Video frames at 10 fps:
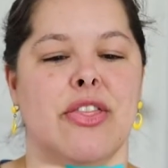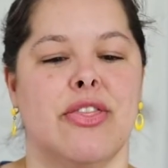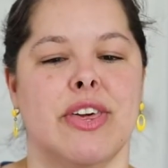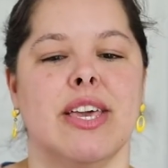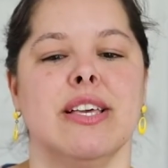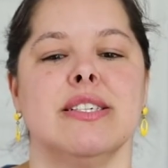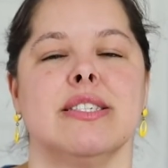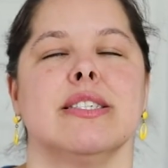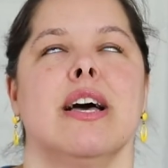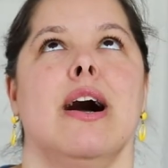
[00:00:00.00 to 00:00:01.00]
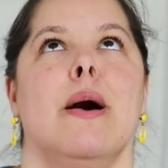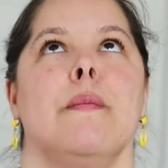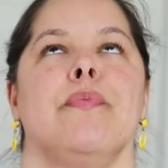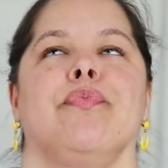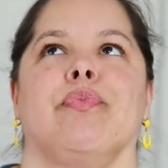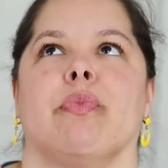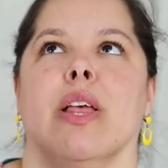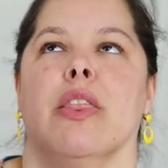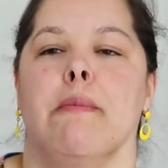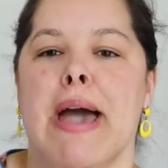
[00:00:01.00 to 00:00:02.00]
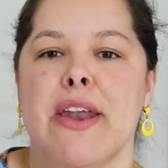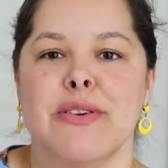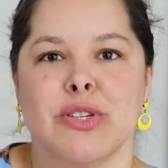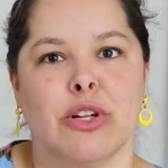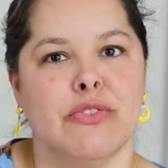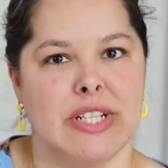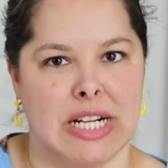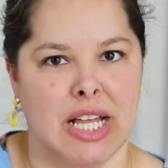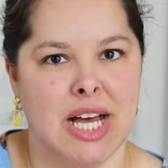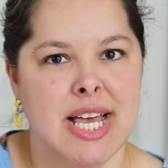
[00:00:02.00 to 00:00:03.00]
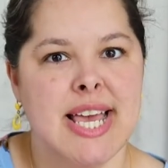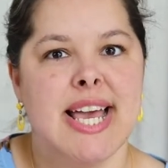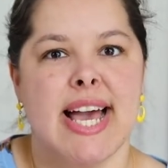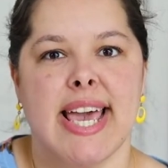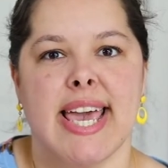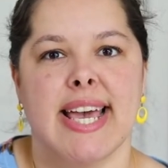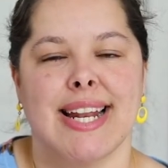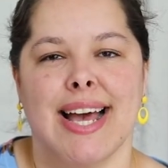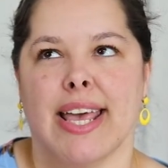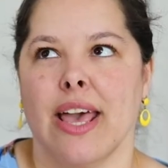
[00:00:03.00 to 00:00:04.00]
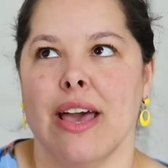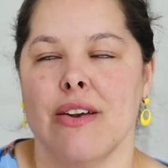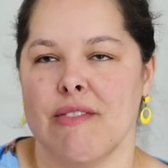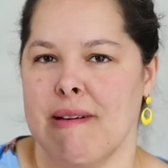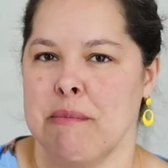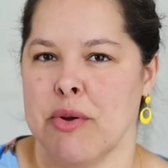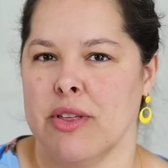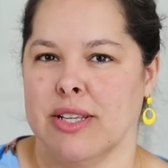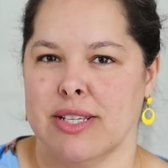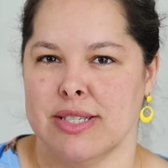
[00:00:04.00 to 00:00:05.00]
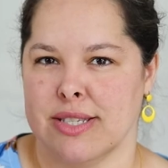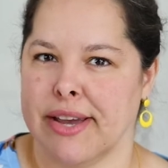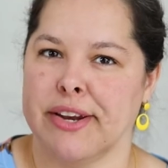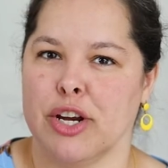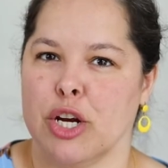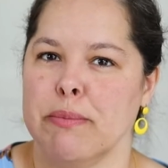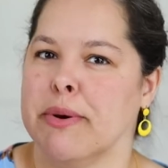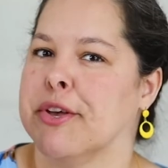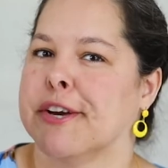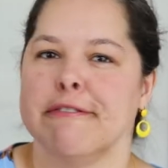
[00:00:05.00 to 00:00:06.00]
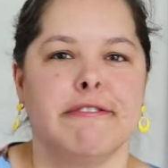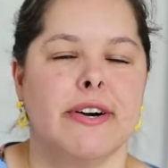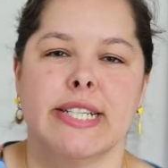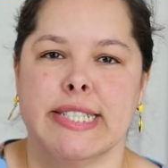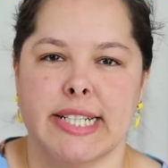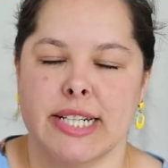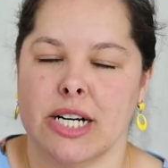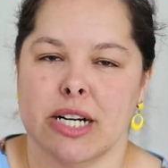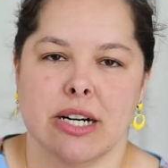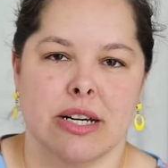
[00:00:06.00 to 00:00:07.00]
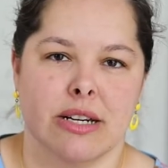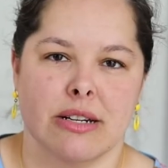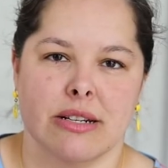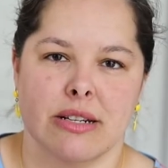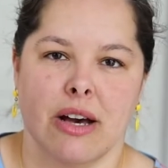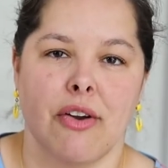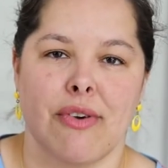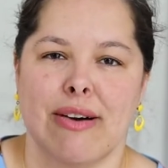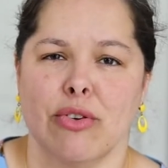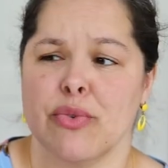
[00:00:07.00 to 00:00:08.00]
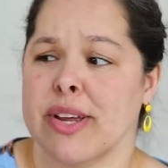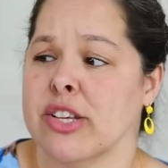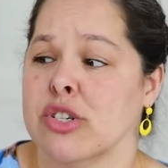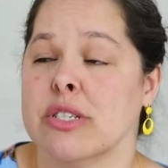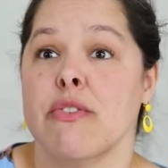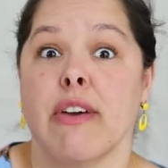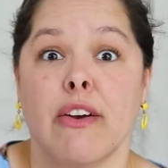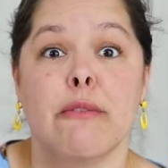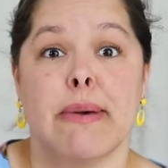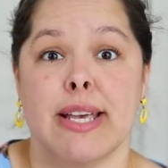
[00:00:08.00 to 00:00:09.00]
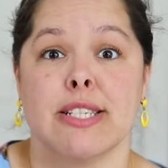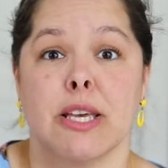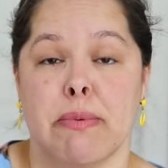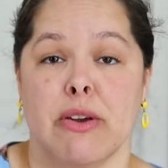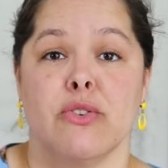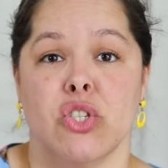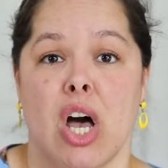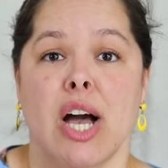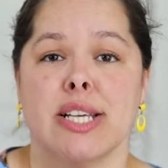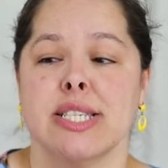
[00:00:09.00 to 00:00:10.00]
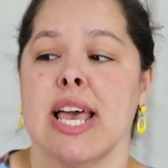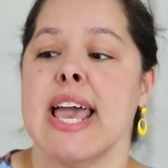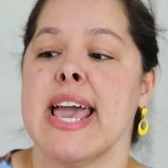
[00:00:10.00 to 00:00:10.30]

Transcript: These, um, the pattern is called Vanilla and I can't remember the designer, but you can find it on, on Ravelry. It's just a very basic pair of socks.